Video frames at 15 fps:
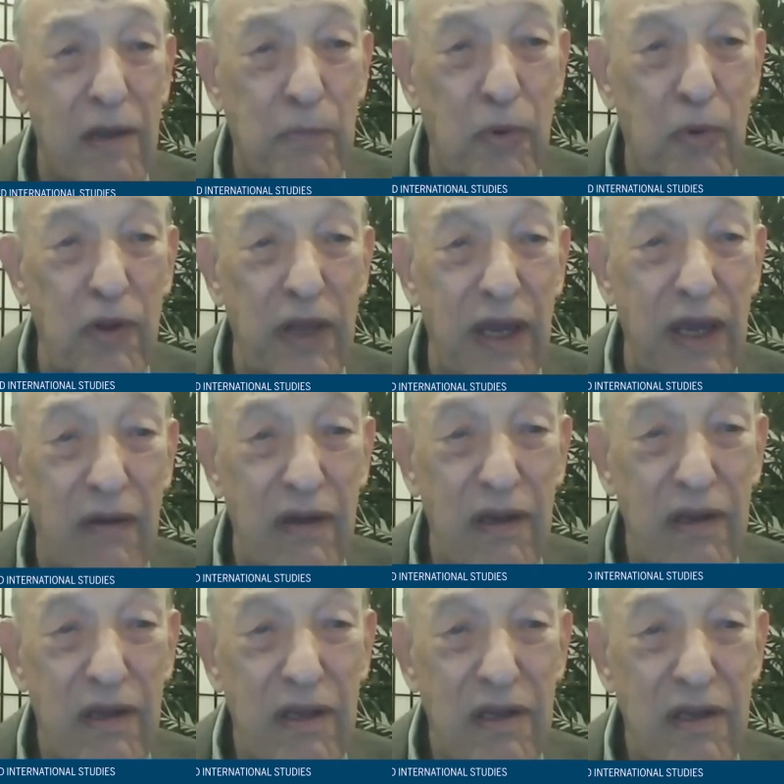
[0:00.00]
pulled out,
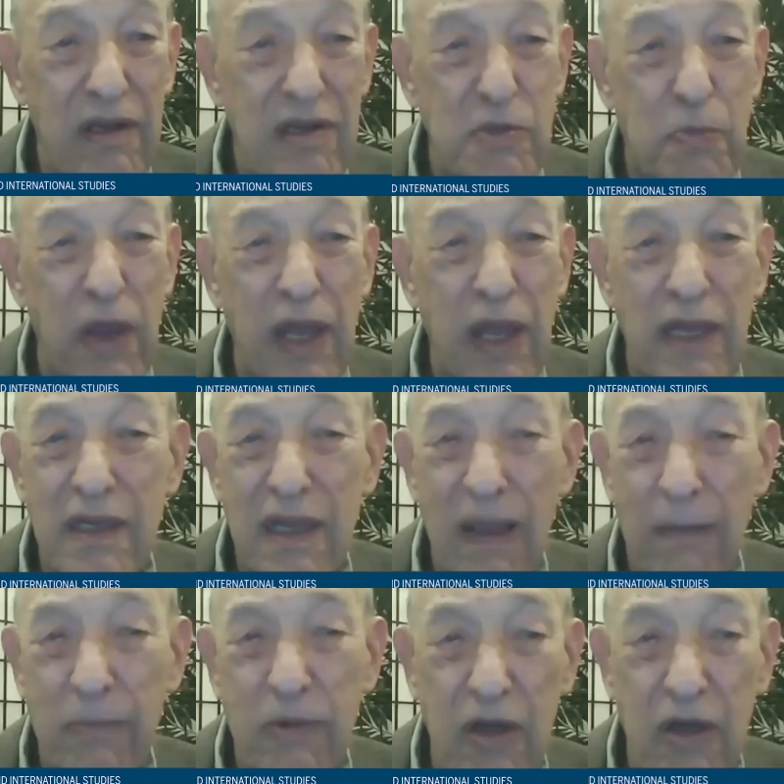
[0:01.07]
Japan
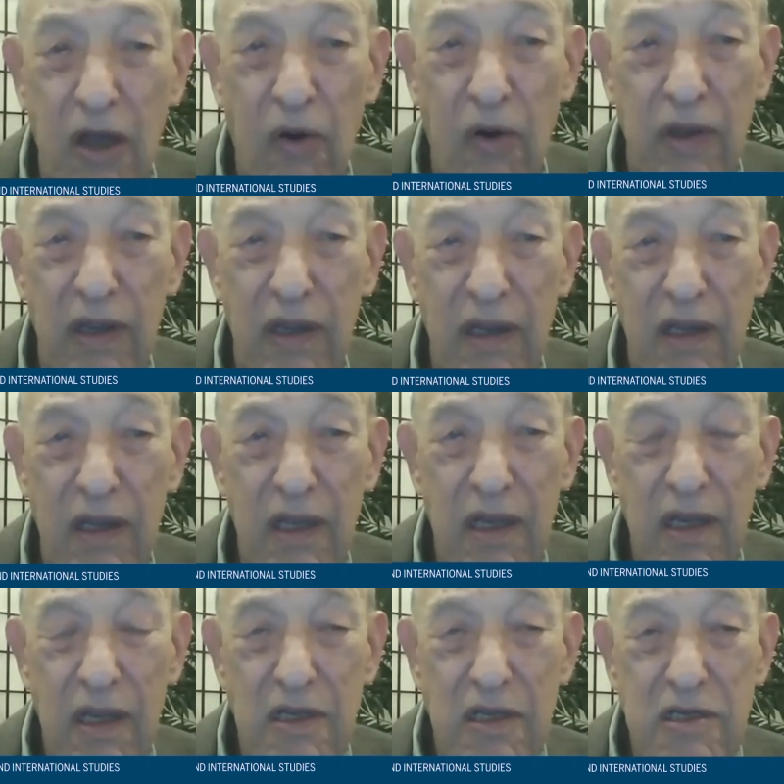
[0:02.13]
kept it going.
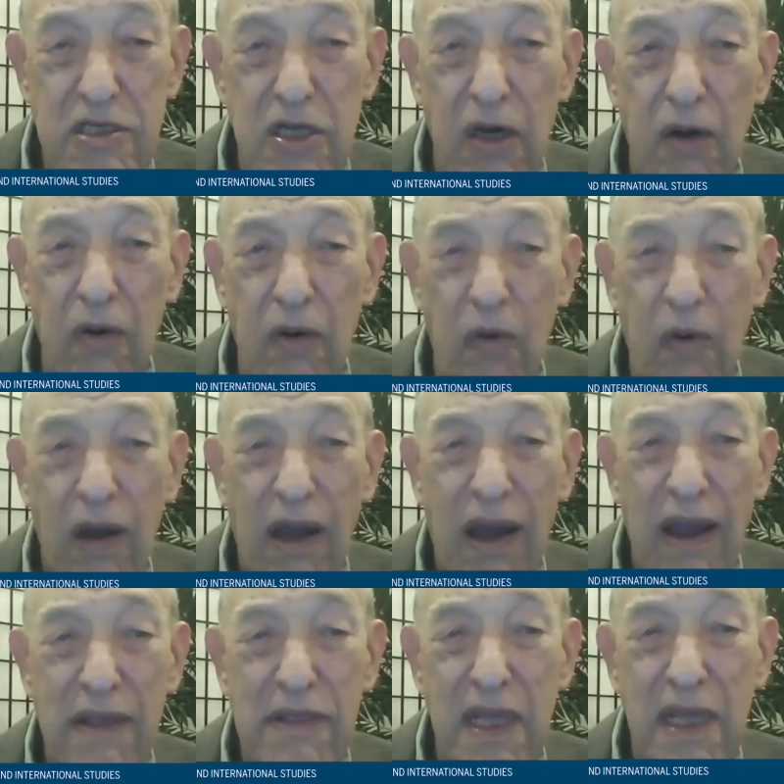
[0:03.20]
So
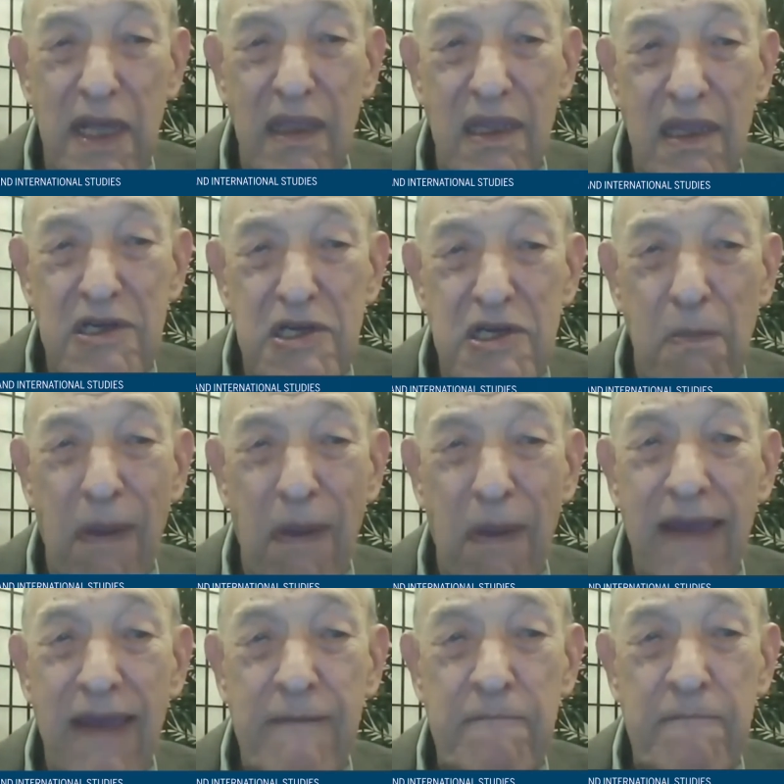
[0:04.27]
I think that
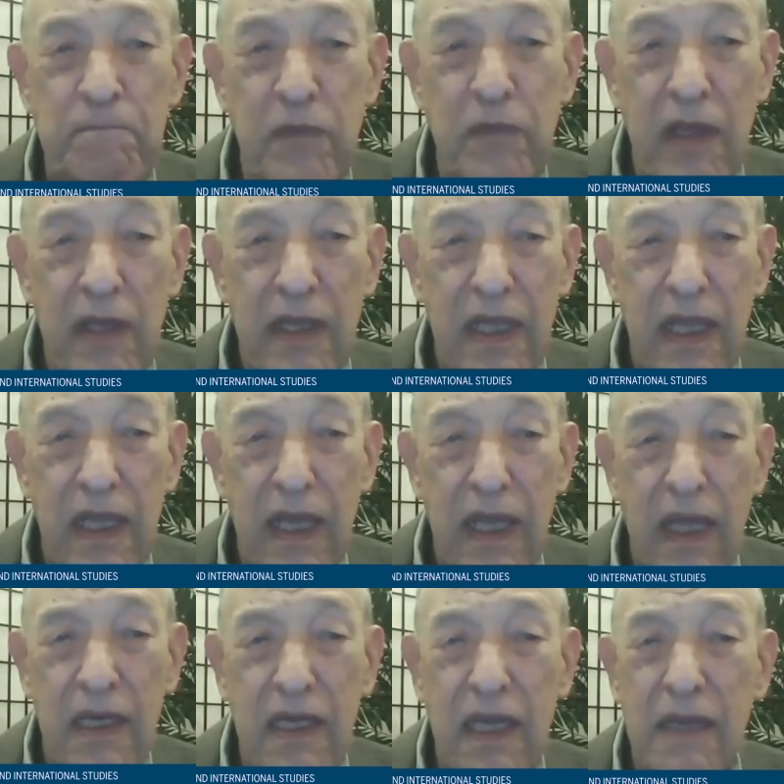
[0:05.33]
Japan
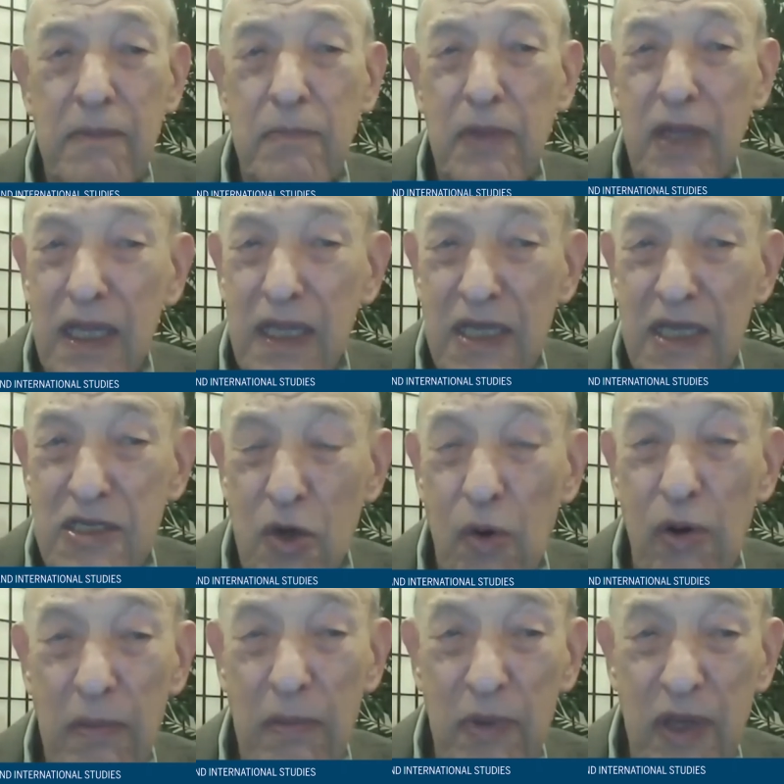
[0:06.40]
has
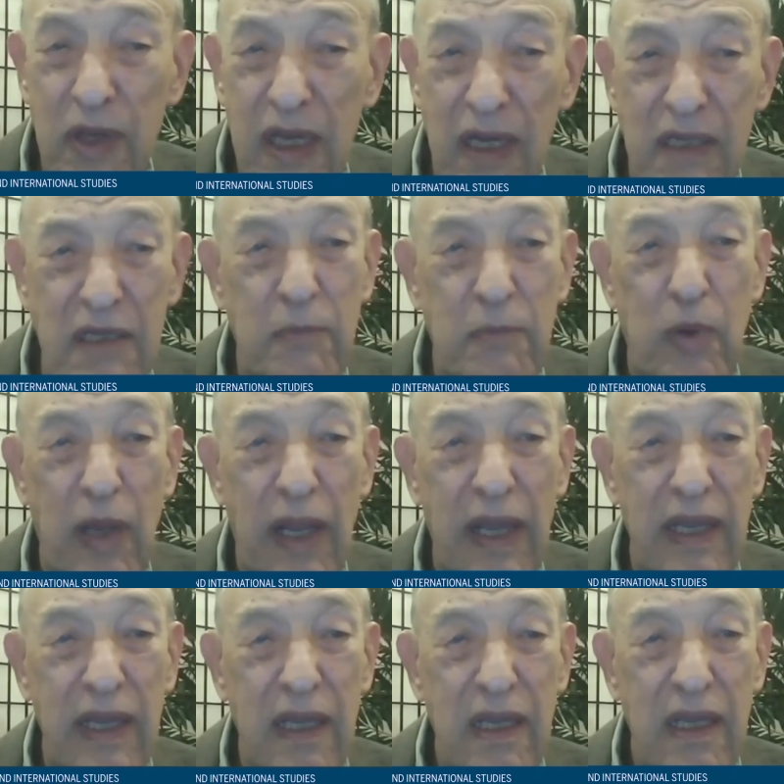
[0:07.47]
already begun to
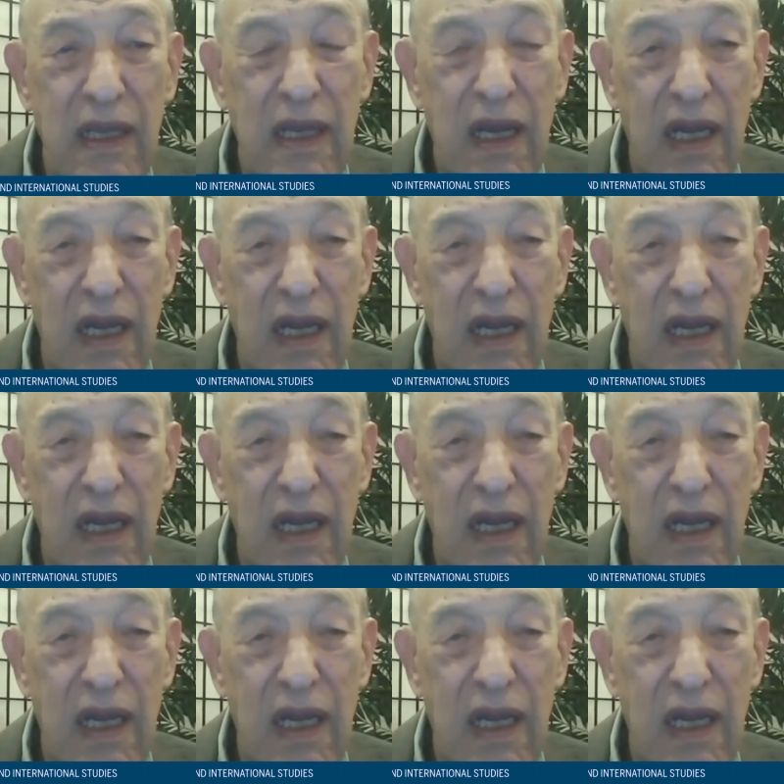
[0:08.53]
play a